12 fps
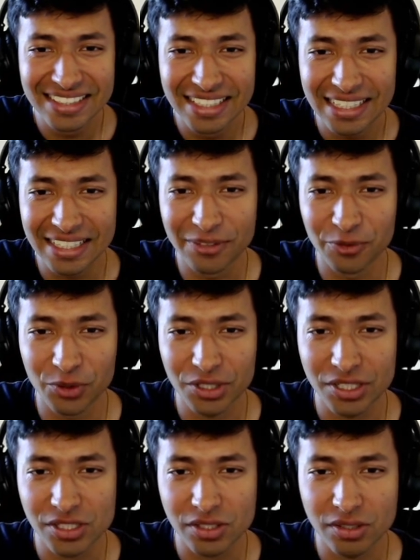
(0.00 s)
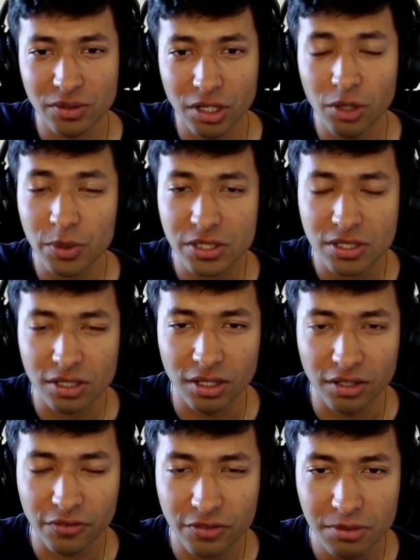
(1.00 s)
He really doesn't... Oh, it's
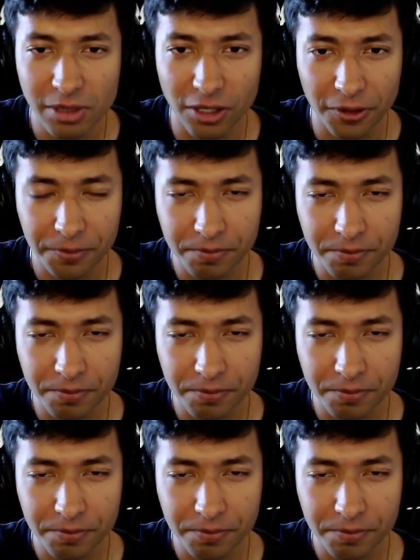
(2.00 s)
a female.